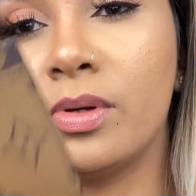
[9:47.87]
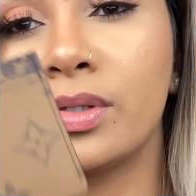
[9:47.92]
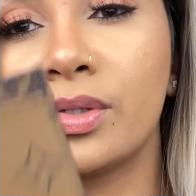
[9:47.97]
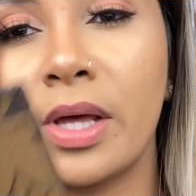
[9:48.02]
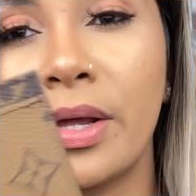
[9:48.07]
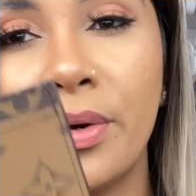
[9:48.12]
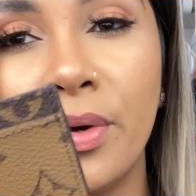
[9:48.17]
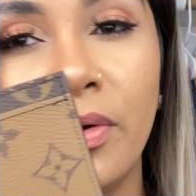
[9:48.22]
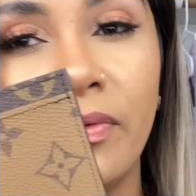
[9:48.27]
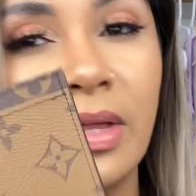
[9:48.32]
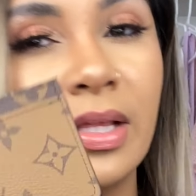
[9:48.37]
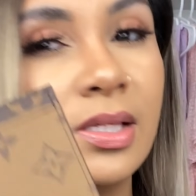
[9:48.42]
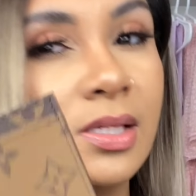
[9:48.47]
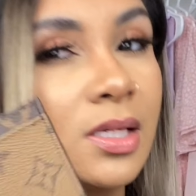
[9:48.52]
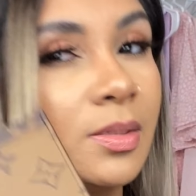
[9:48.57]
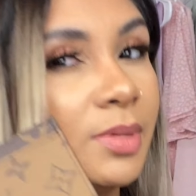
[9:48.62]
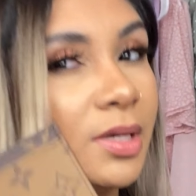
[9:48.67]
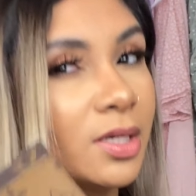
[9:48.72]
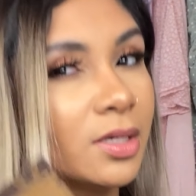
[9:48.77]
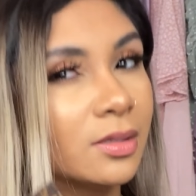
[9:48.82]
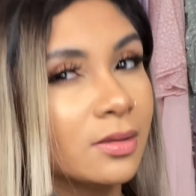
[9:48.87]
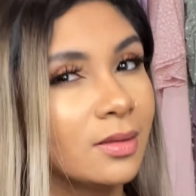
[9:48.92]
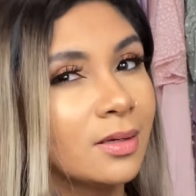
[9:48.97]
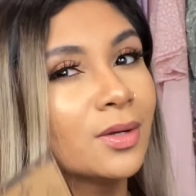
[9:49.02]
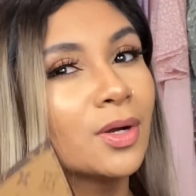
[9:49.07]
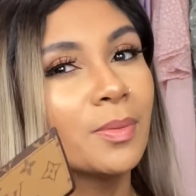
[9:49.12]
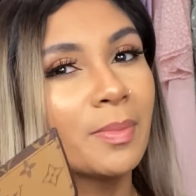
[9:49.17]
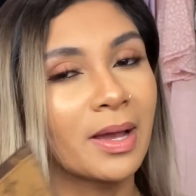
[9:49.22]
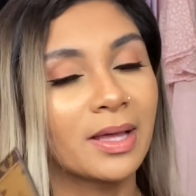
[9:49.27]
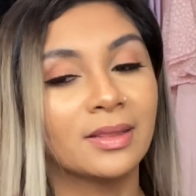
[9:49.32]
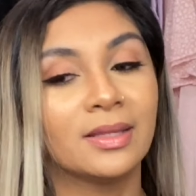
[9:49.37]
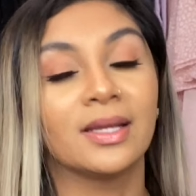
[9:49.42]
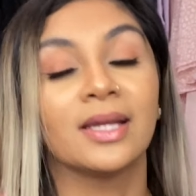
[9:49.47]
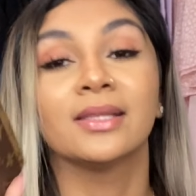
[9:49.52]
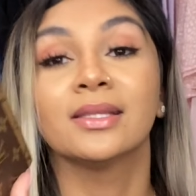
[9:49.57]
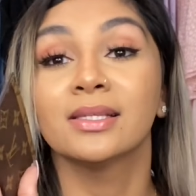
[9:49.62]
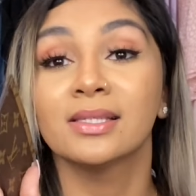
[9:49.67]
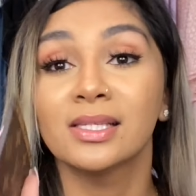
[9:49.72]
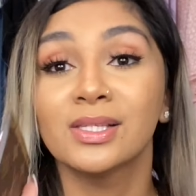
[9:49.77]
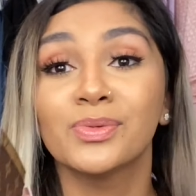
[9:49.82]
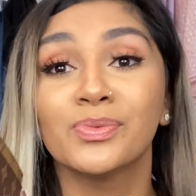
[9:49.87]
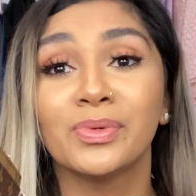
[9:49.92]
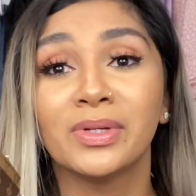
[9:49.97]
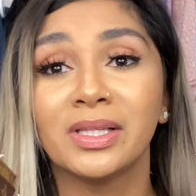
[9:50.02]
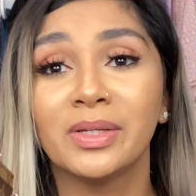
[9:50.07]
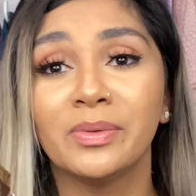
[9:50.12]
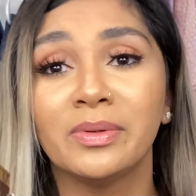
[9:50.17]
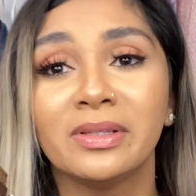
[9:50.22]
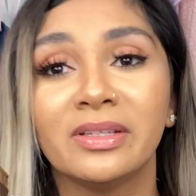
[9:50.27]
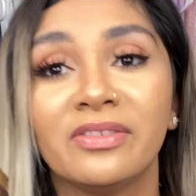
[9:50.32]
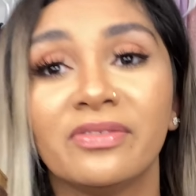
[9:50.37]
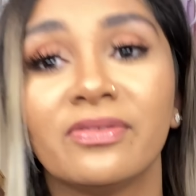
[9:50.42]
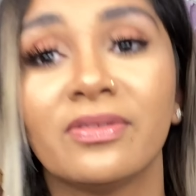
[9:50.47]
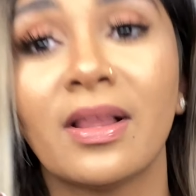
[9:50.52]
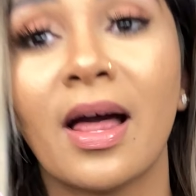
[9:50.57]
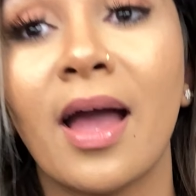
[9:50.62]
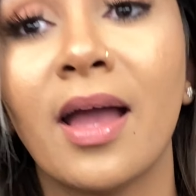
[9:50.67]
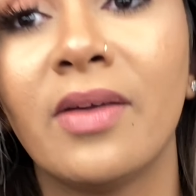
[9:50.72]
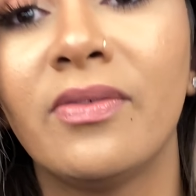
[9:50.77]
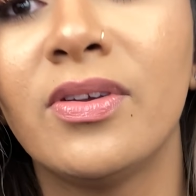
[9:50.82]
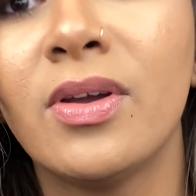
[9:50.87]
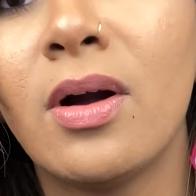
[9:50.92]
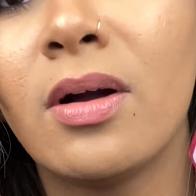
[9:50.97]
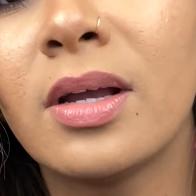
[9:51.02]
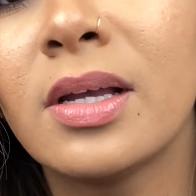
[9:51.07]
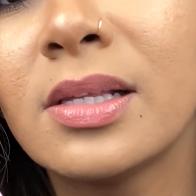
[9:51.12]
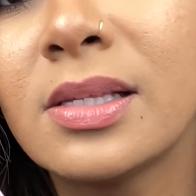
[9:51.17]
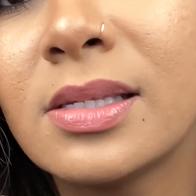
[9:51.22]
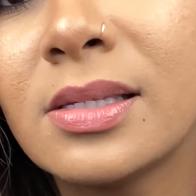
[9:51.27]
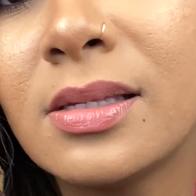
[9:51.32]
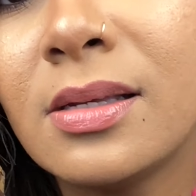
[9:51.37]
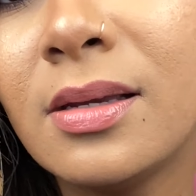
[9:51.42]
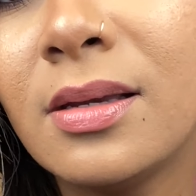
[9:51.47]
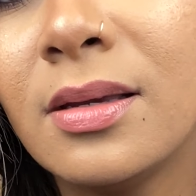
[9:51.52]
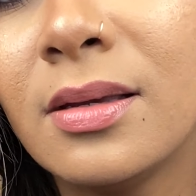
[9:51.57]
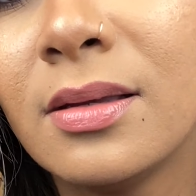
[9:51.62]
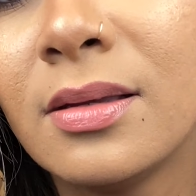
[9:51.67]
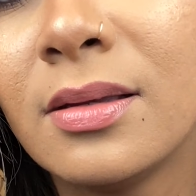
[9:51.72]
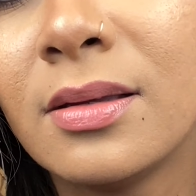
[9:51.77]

So I don't know if that's gonna be a good thing or a bad thing. And this is really, really flat, if y'all could see.